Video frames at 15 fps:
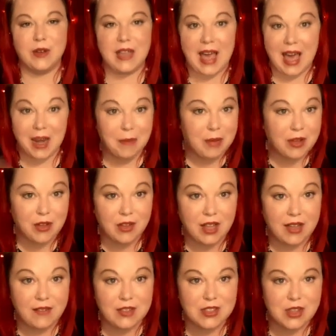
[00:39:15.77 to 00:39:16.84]
Caterpillar
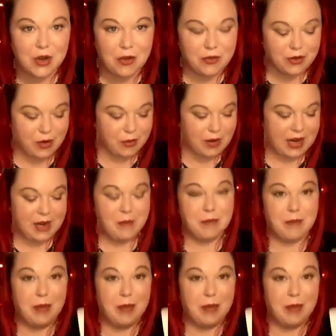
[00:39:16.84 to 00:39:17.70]
life is over, right?